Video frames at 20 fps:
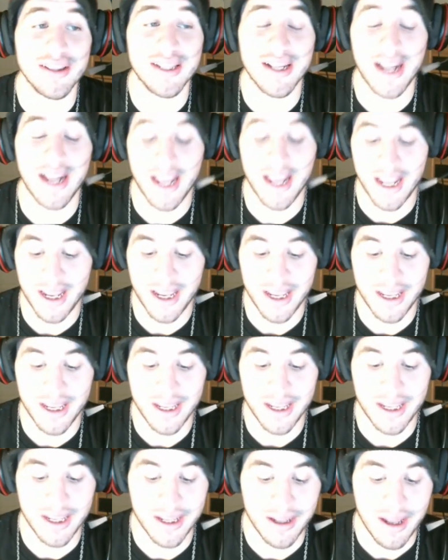
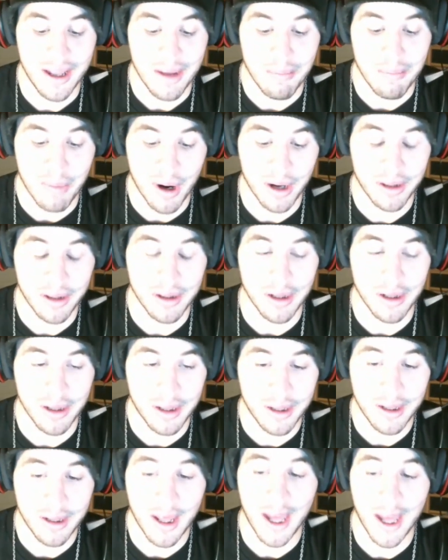today marks a
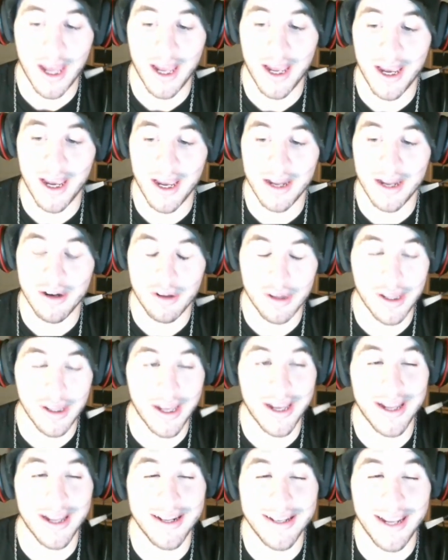sad,
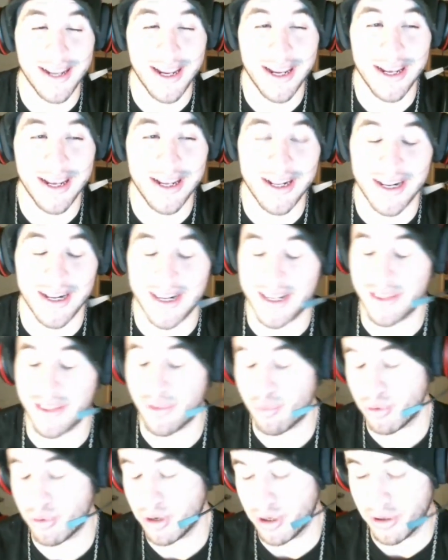sad day in the
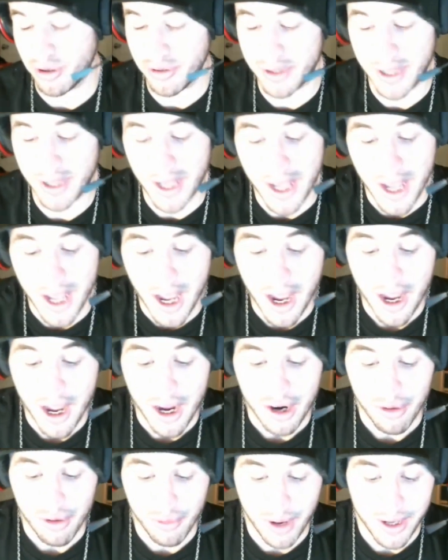world.
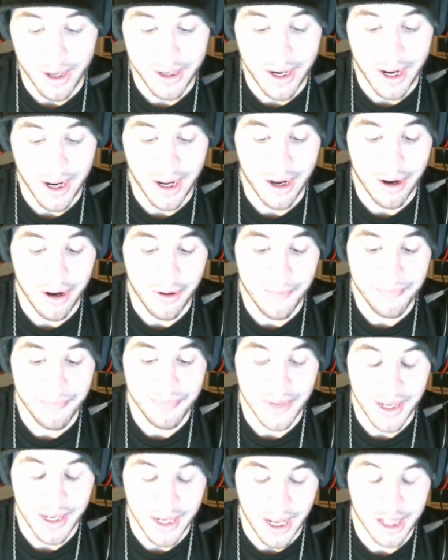Right now,
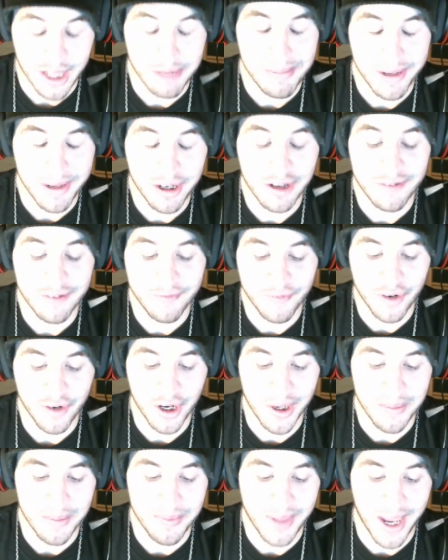it has been
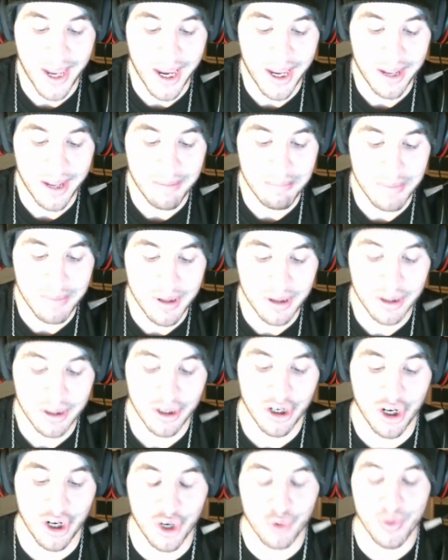confirmed that
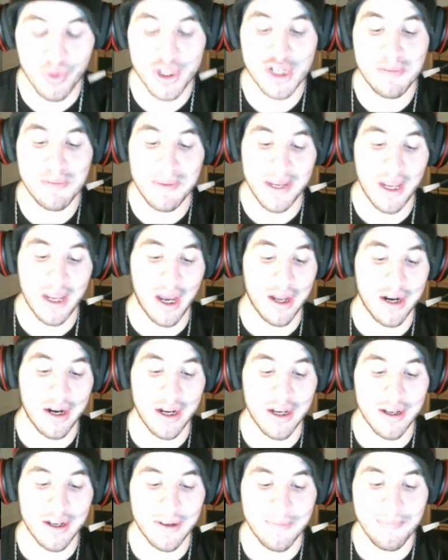Mr. Rich
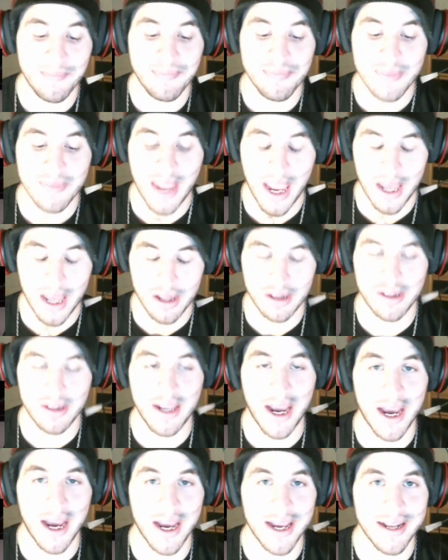Piana has
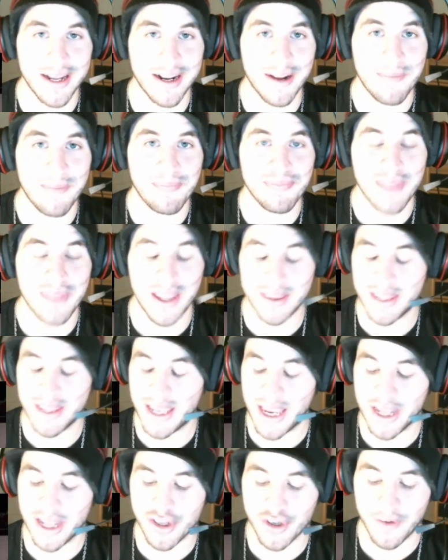died at the
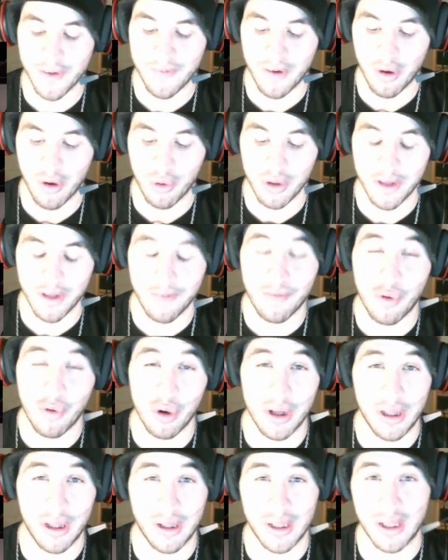age of only
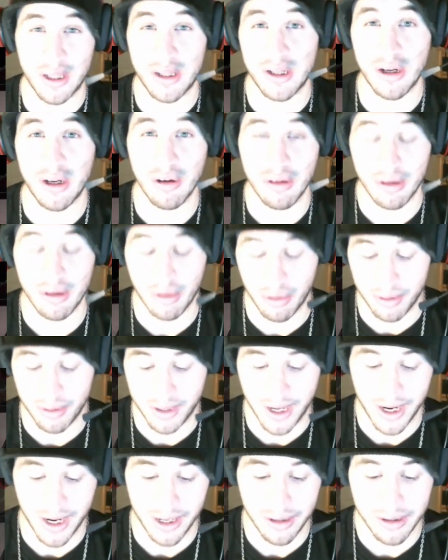46 years old,
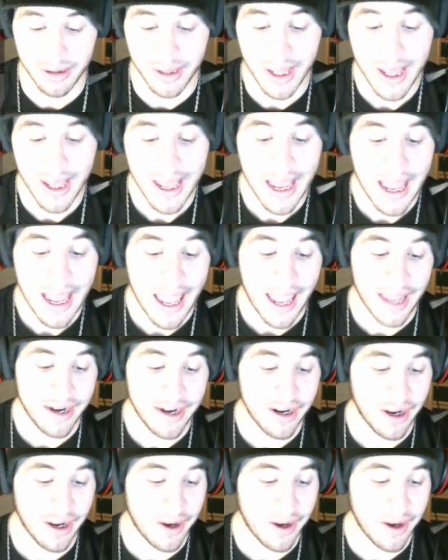guys. And